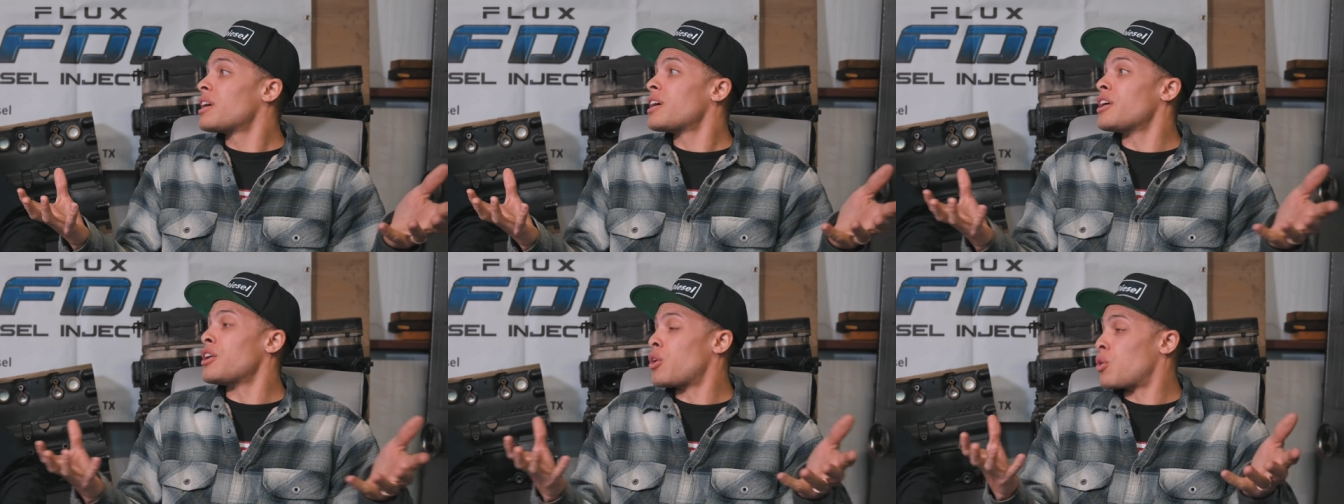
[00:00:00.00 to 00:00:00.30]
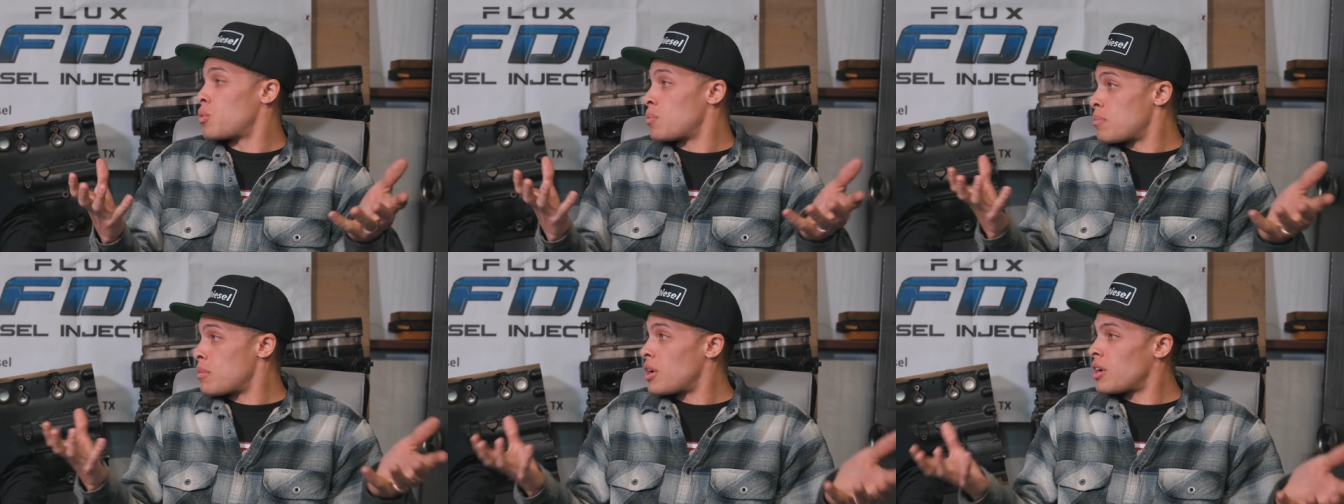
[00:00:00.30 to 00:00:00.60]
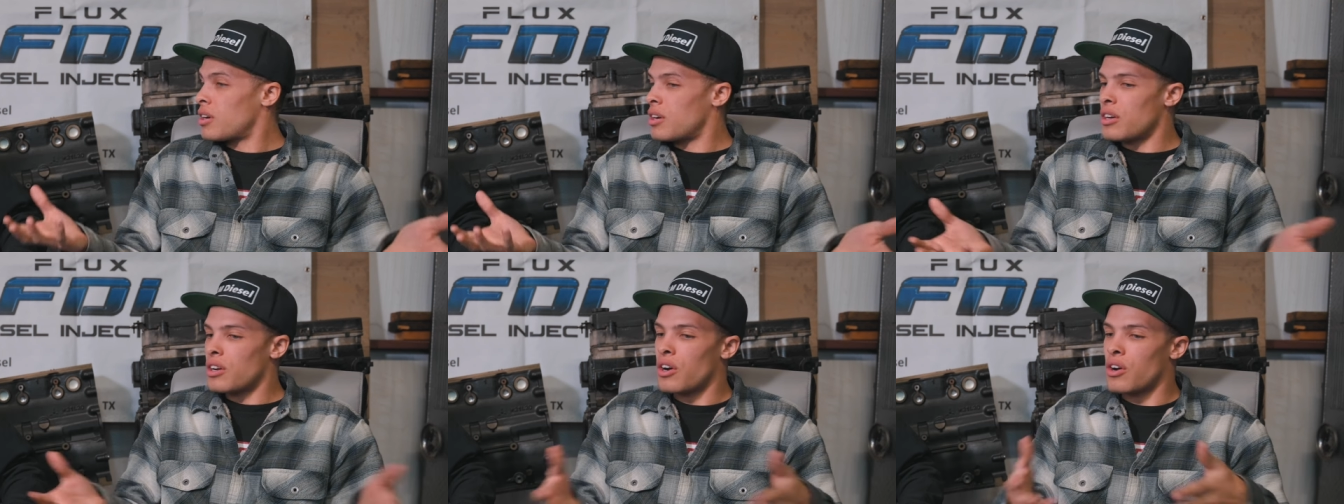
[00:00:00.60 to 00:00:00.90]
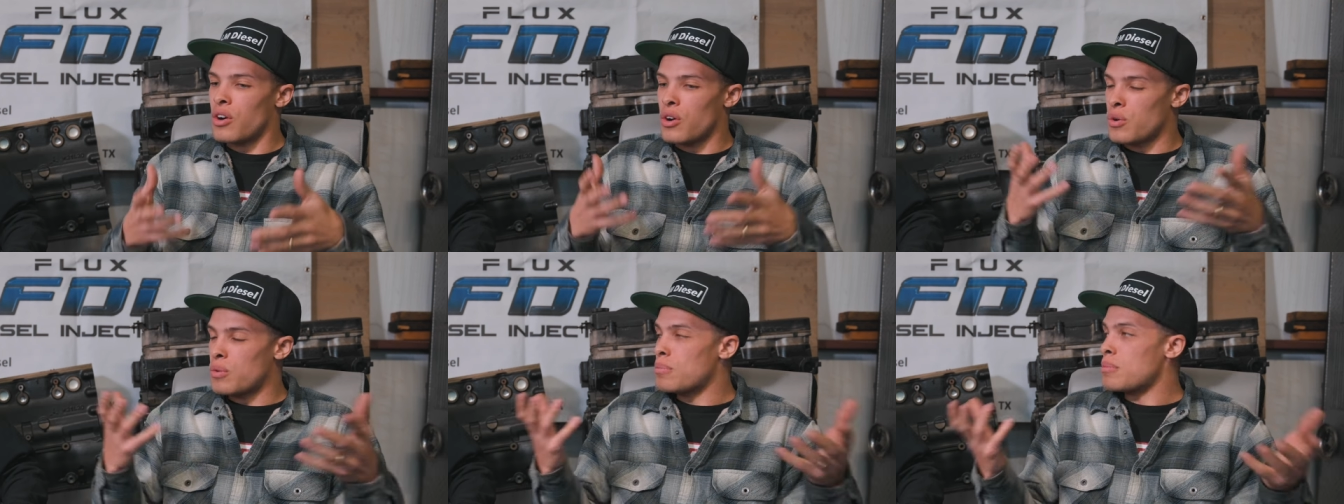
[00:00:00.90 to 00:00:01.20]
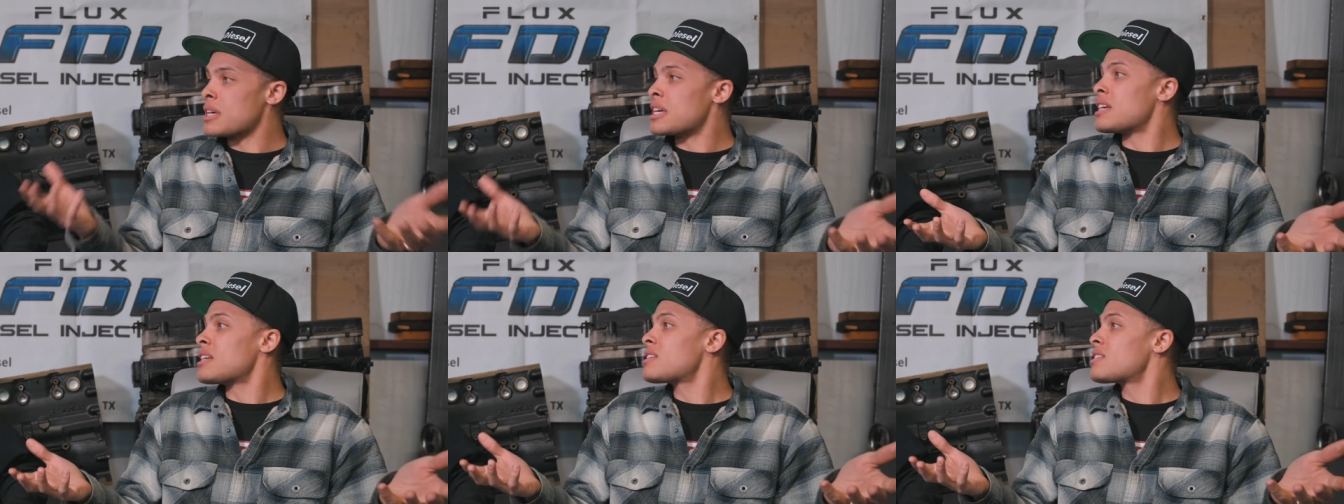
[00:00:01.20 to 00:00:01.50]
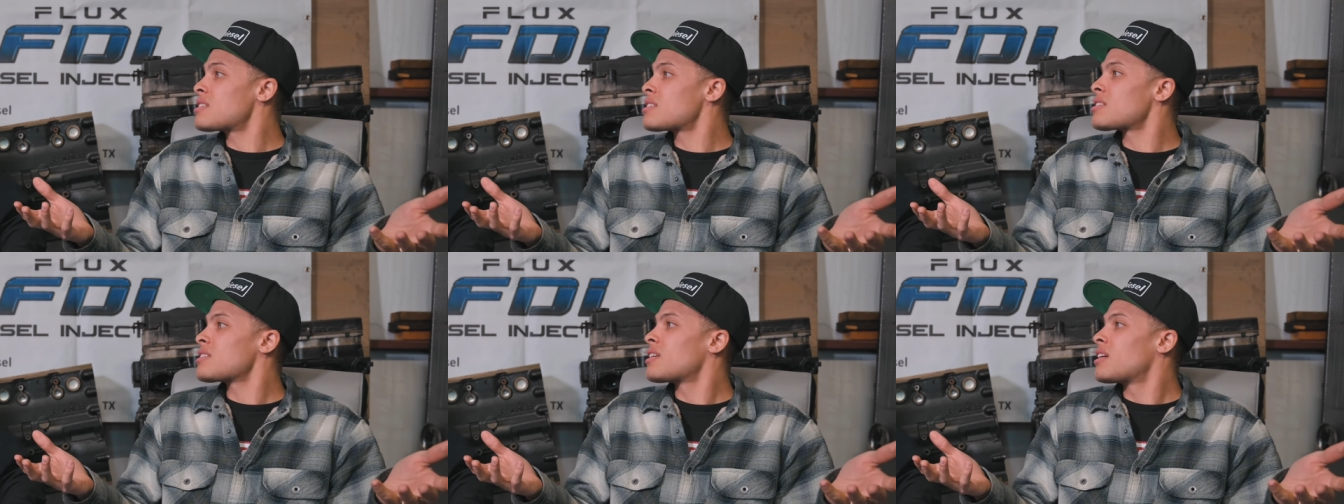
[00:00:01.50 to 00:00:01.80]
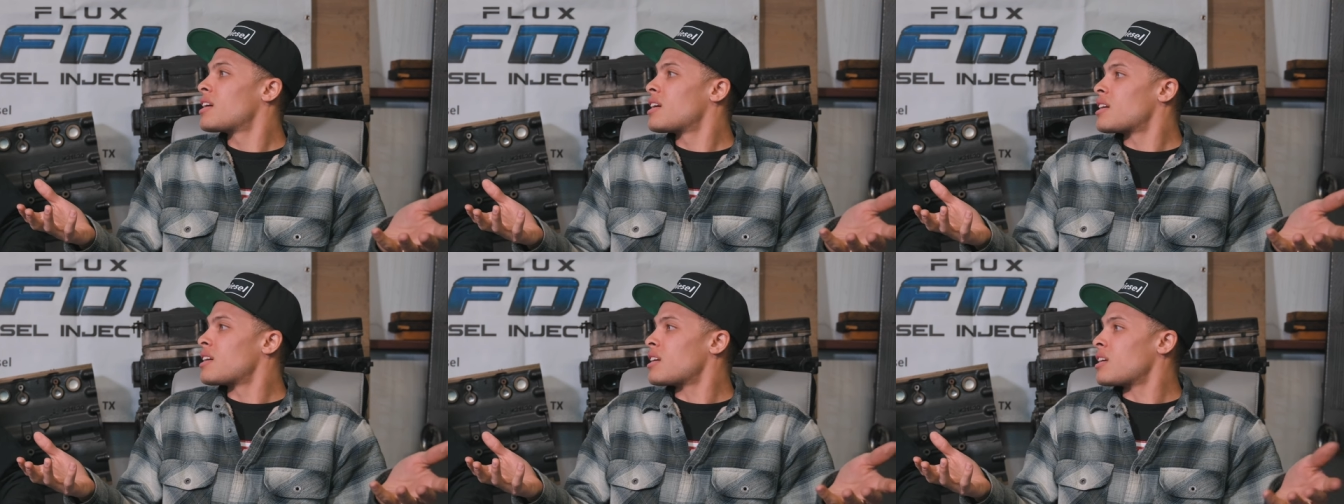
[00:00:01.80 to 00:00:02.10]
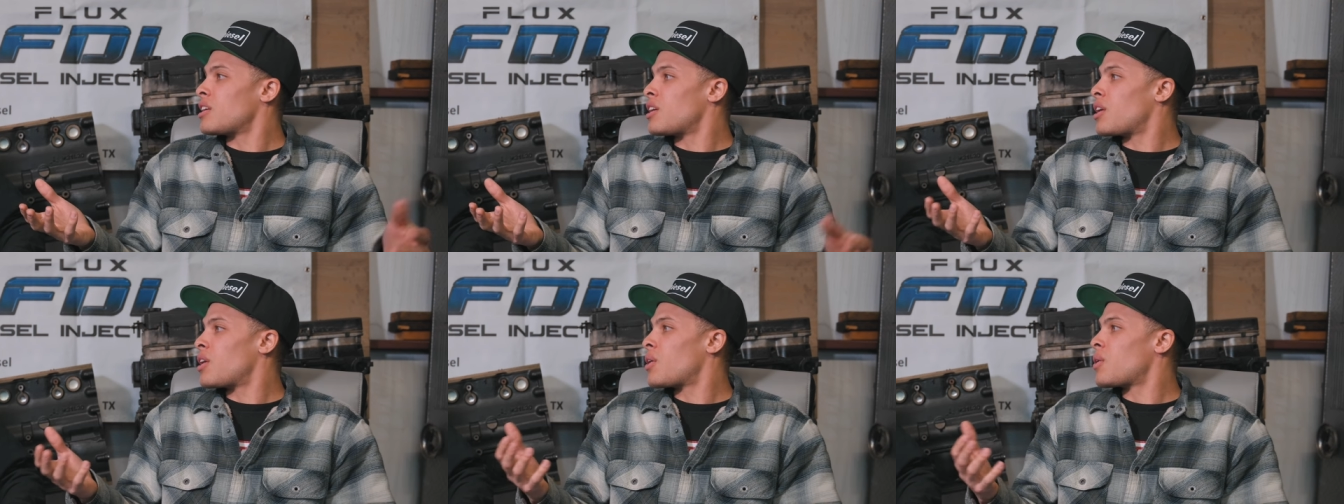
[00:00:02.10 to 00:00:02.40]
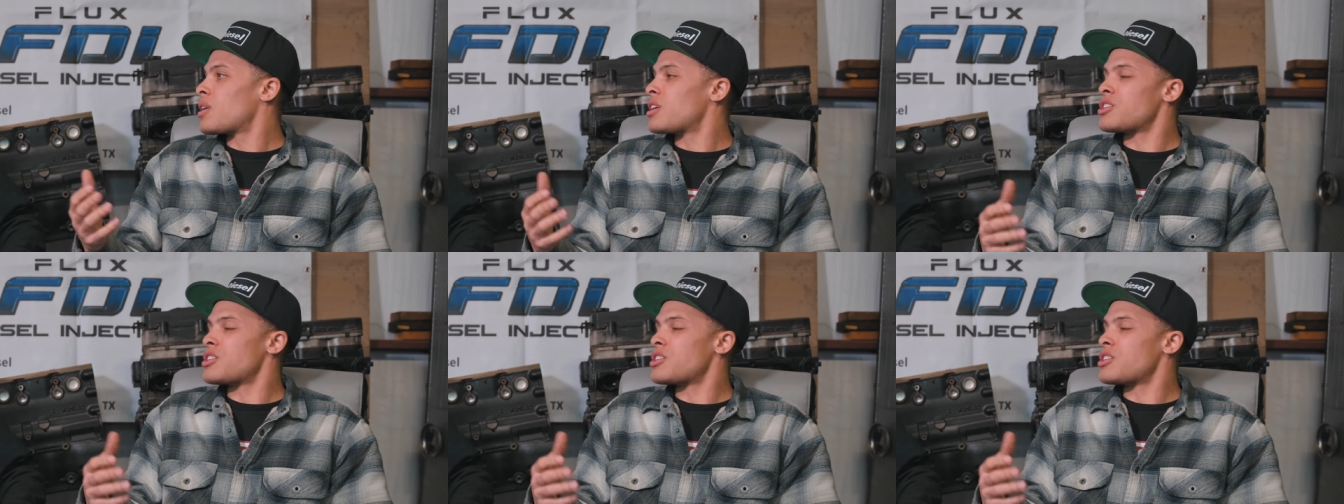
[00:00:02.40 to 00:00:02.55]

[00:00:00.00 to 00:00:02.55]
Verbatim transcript: and own and our own meets, you know,